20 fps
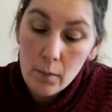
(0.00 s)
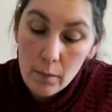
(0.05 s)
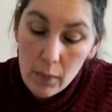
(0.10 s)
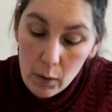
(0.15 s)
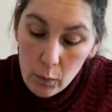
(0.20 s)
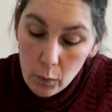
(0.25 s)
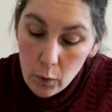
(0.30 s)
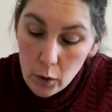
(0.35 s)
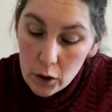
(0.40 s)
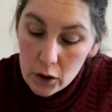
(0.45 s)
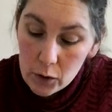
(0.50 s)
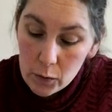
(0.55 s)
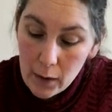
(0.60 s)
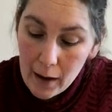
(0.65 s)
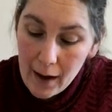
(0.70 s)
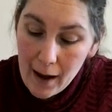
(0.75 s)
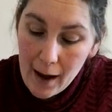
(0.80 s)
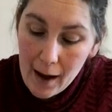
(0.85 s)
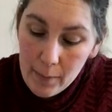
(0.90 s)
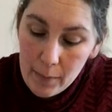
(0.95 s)
But watch
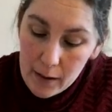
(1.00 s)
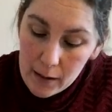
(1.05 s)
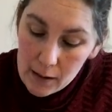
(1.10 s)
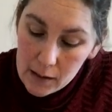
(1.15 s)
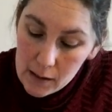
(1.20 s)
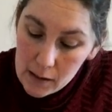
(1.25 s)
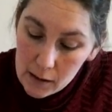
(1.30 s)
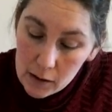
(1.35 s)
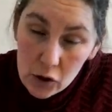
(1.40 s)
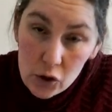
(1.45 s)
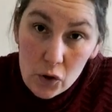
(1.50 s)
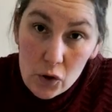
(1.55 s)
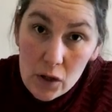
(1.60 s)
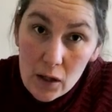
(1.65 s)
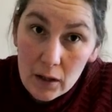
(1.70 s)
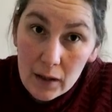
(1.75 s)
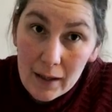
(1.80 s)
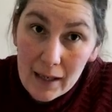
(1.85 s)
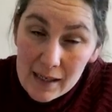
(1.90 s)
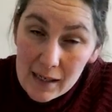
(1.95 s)
what happens to
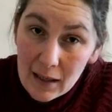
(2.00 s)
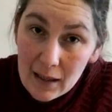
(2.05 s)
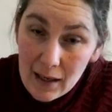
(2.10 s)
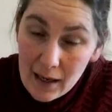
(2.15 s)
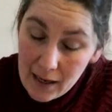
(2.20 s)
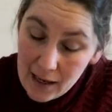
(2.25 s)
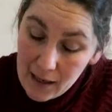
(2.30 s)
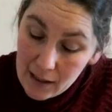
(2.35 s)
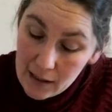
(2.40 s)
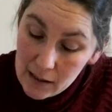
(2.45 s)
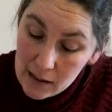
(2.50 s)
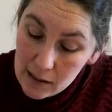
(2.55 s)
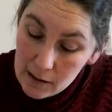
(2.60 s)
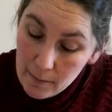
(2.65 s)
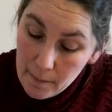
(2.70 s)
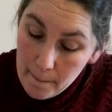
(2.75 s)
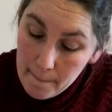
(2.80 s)
the little hand.